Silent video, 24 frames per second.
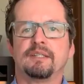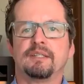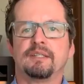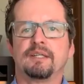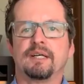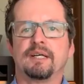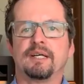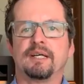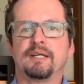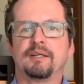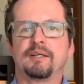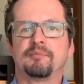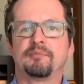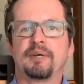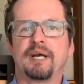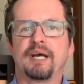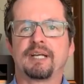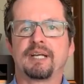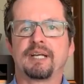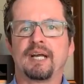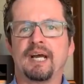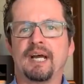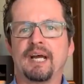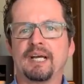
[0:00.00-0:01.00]
how
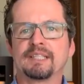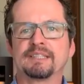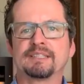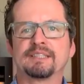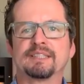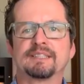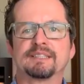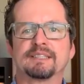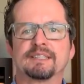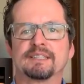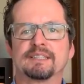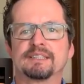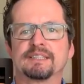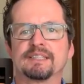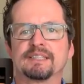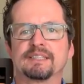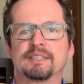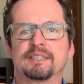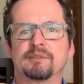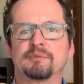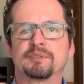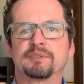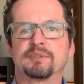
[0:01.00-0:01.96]
to access the system.